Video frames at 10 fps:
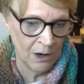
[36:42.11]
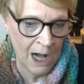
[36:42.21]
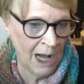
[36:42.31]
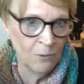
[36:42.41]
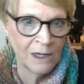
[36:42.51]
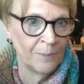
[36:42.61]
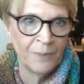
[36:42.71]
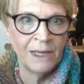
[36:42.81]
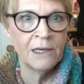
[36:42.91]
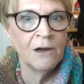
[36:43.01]
I want a
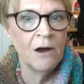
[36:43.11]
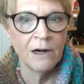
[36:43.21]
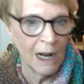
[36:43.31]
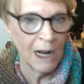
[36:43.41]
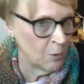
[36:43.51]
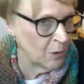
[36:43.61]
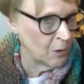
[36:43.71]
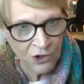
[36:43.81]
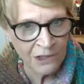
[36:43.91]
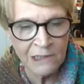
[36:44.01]
pink yarn. I want it
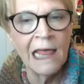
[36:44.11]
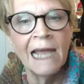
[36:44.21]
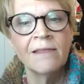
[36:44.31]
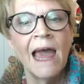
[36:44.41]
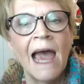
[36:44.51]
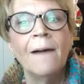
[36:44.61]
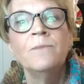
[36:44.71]
just like that.